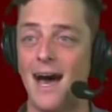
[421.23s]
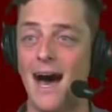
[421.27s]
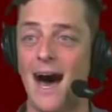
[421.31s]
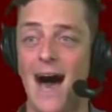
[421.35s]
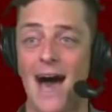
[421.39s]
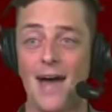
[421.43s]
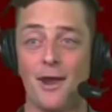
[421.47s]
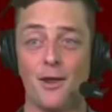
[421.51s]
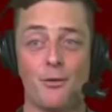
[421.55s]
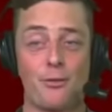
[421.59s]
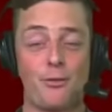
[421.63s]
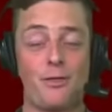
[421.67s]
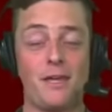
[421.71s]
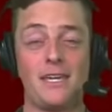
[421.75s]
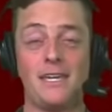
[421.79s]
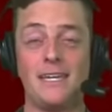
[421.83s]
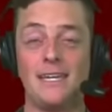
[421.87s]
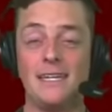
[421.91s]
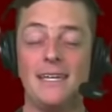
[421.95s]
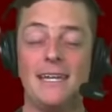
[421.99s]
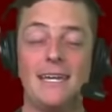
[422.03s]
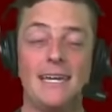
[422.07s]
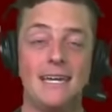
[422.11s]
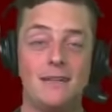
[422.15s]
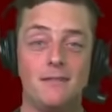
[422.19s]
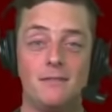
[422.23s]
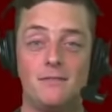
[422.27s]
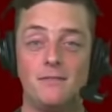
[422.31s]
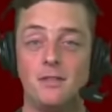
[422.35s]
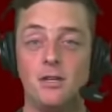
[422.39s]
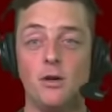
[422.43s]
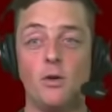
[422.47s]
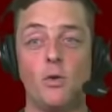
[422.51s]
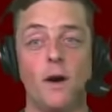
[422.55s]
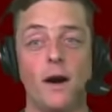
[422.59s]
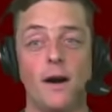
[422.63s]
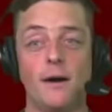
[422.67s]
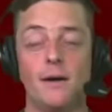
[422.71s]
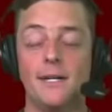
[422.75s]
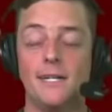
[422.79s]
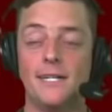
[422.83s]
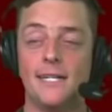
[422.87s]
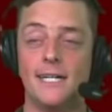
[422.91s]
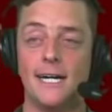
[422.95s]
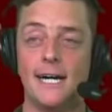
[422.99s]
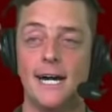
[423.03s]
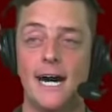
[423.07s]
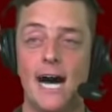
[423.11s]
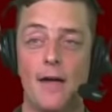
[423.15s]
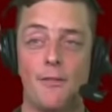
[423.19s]
I don't think you need Tua.
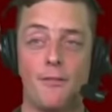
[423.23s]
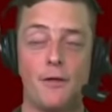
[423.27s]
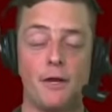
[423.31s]
I